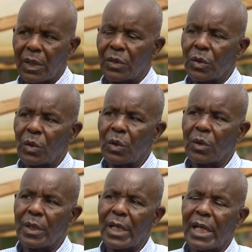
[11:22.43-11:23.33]

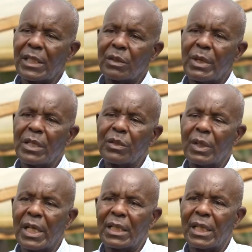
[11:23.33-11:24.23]
So the customer in
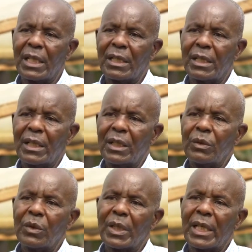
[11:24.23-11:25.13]
Uganda,
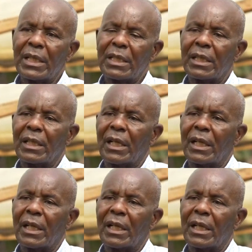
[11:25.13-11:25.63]
you get